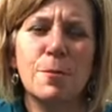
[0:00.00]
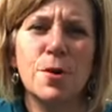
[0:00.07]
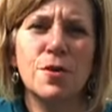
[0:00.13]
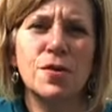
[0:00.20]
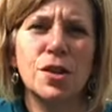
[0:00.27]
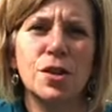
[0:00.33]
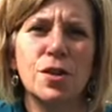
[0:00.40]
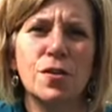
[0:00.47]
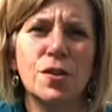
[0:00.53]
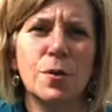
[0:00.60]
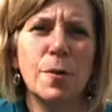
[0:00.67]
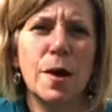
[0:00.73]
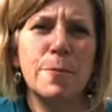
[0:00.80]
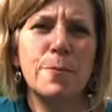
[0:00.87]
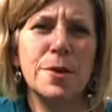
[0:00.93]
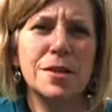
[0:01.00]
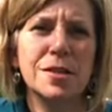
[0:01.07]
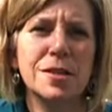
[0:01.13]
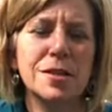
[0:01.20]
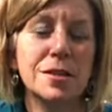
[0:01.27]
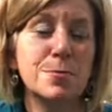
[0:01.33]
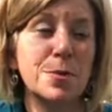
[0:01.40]
I moved it over to my
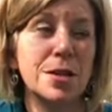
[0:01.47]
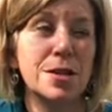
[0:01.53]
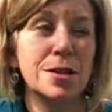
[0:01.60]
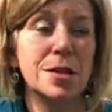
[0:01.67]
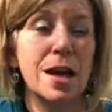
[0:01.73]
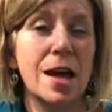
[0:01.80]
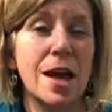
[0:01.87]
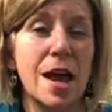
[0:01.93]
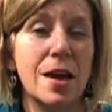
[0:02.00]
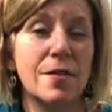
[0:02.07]
business because I